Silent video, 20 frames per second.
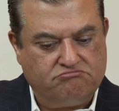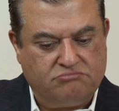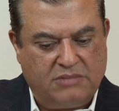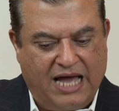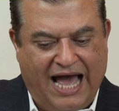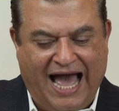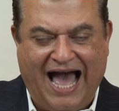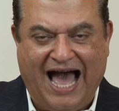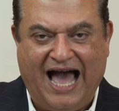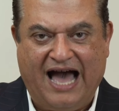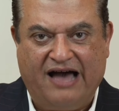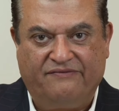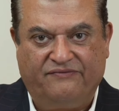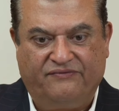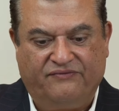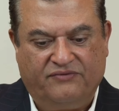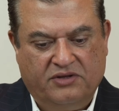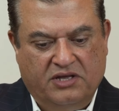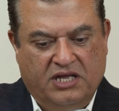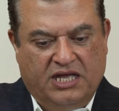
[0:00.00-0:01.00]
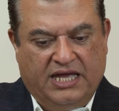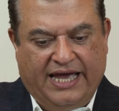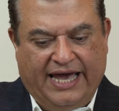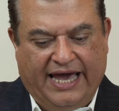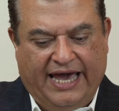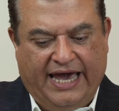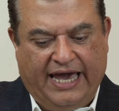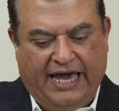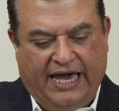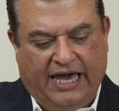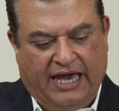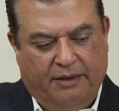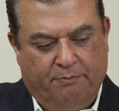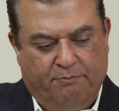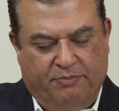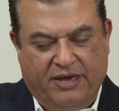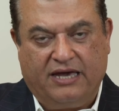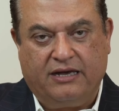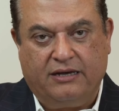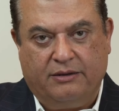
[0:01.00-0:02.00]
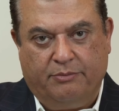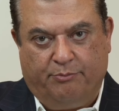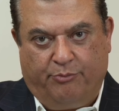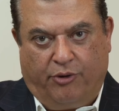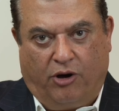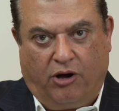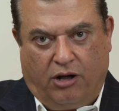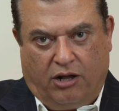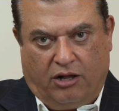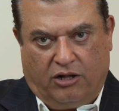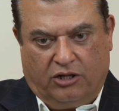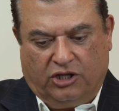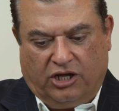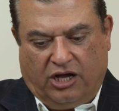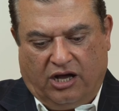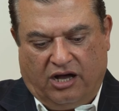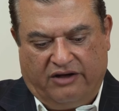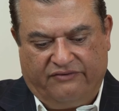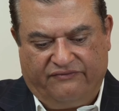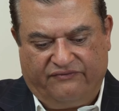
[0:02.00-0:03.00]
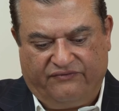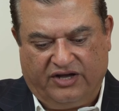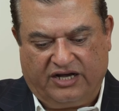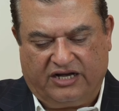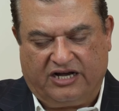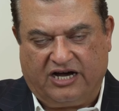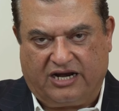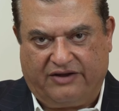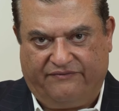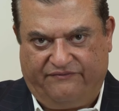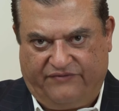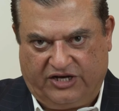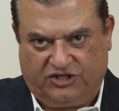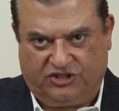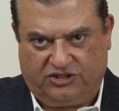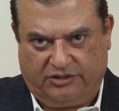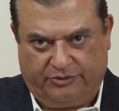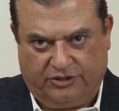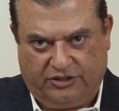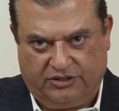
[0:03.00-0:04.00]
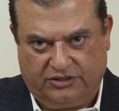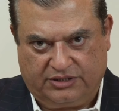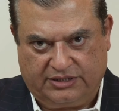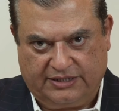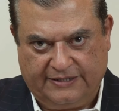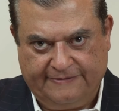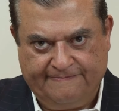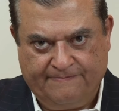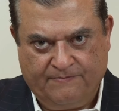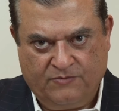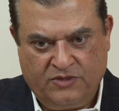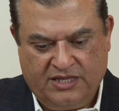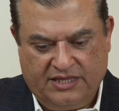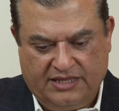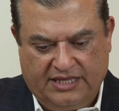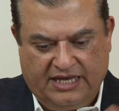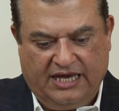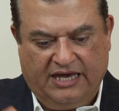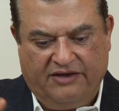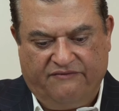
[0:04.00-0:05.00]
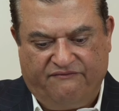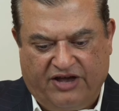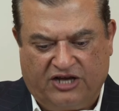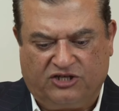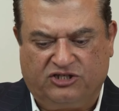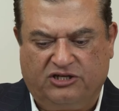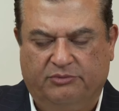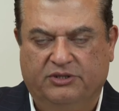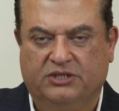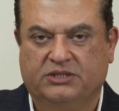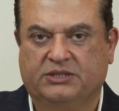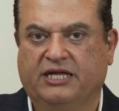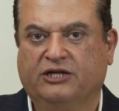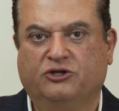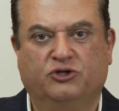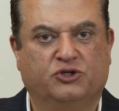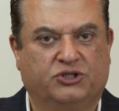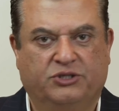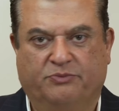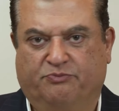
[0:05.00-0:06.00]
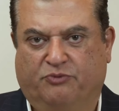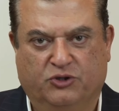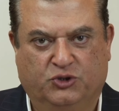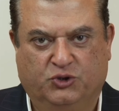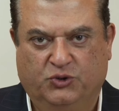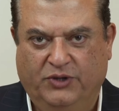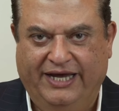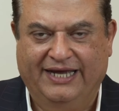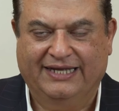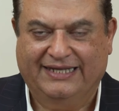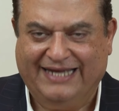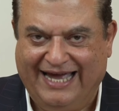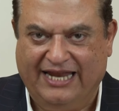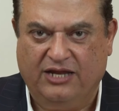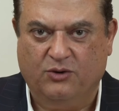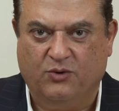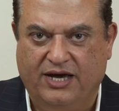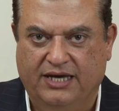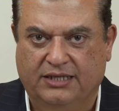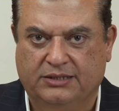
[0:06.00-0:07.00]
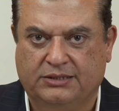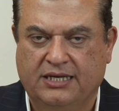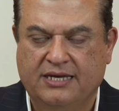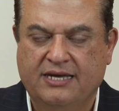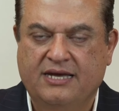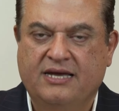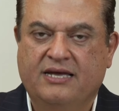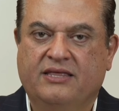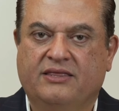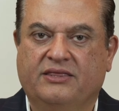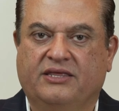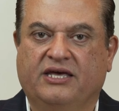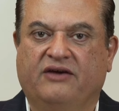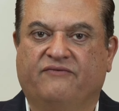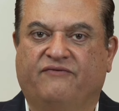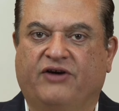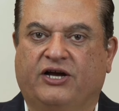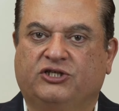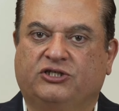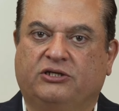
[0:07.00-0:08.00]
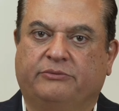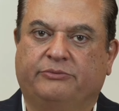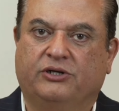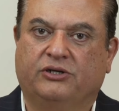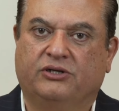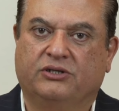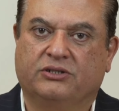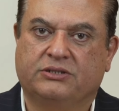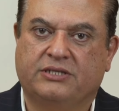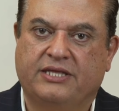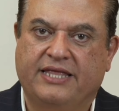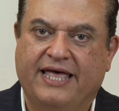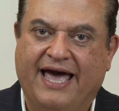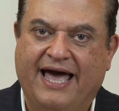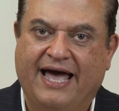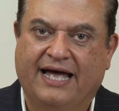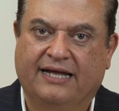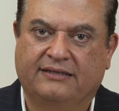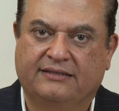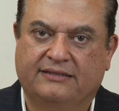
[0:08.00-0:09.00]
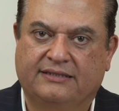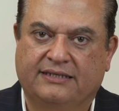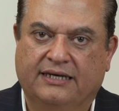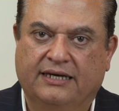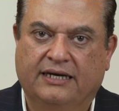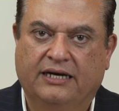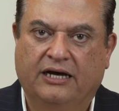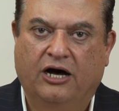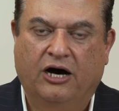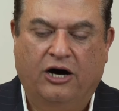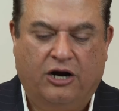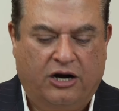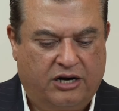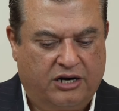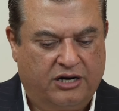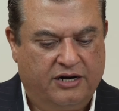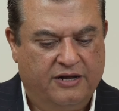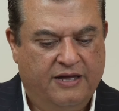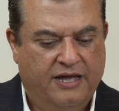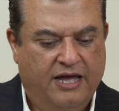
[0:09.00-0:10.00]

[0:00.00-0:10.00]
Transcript: have a big bowl of cut up vegetables, the vegetables that you're supposed to eat anyways, the vegetables that are